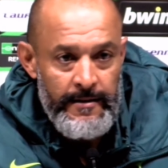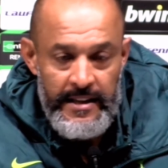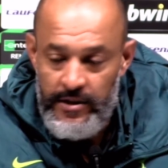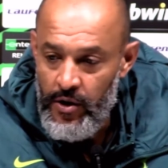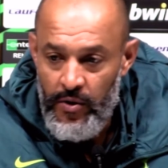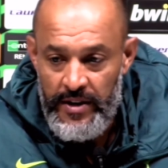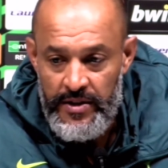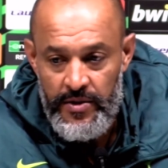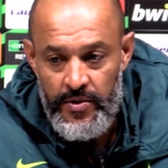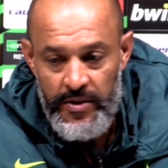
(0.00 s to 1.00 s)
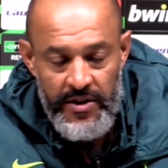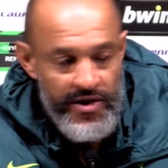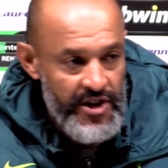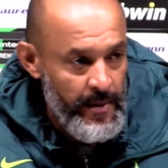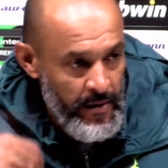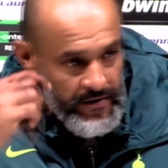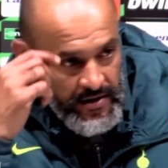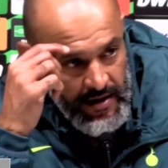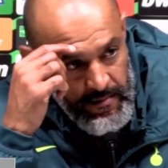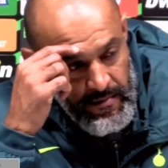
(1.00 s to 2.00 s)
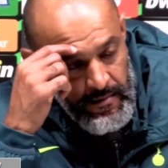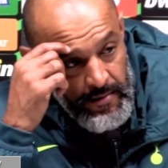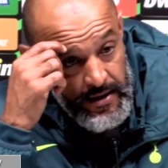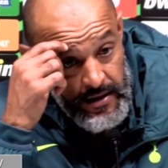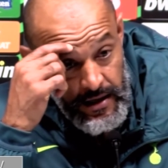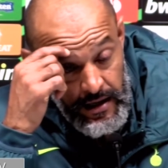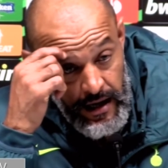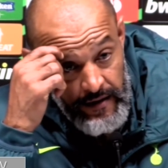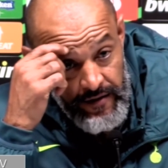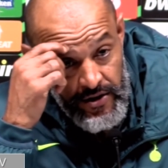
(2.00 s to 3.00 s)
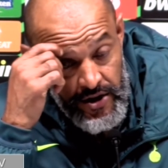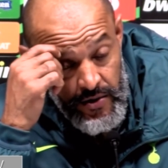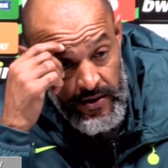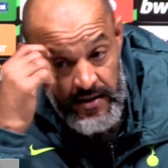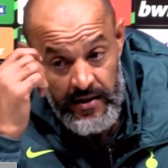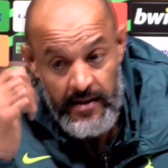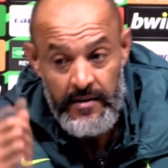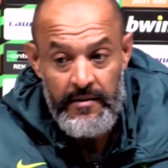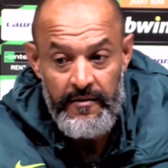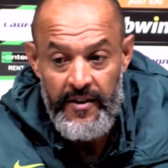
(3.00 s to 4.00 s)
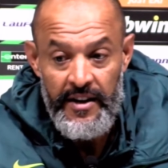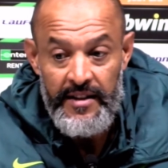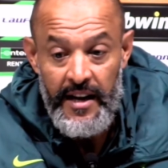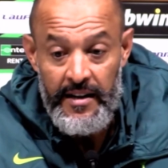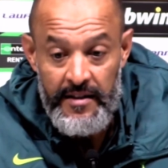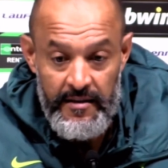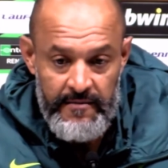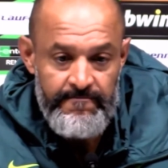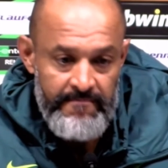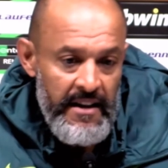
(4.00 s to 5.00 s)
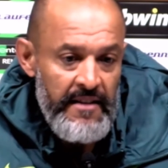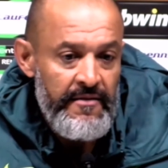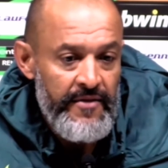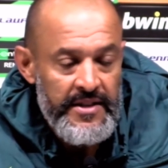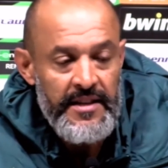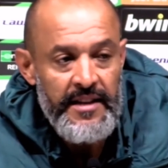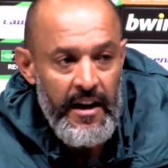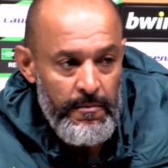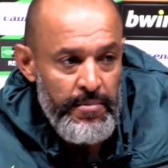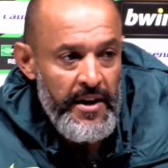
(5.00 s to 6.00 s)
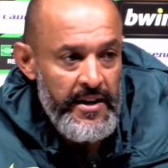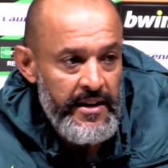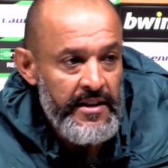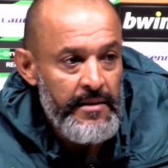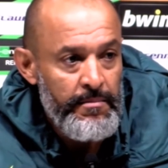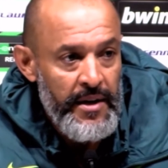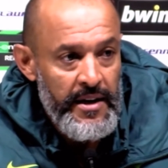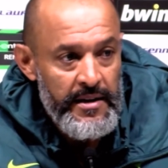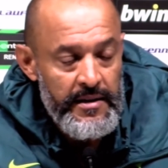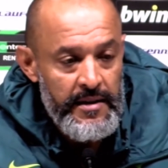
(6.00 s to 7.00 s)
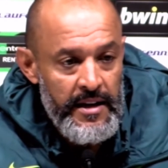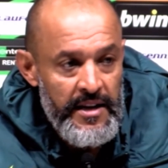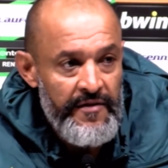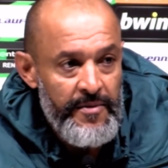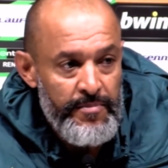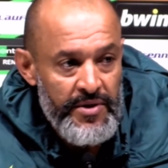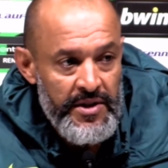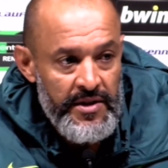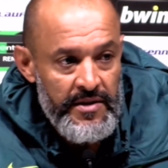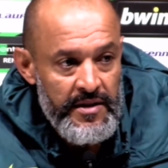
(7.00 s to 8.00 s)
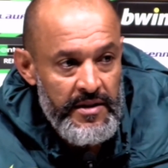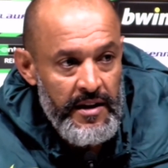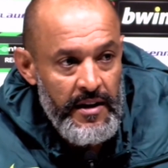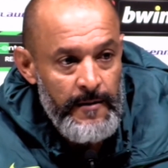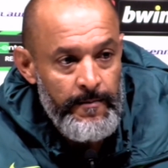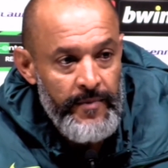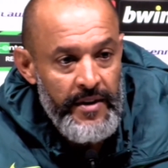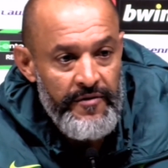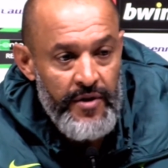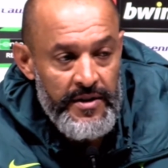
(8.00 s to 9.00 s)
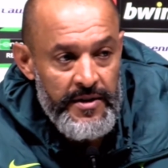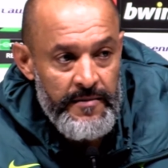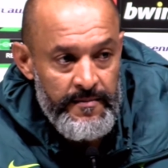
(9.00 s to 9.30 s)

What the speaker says: It all has to do with the shape of the team. But I think Gio is a very talented and versatile player that can play in different positions in front.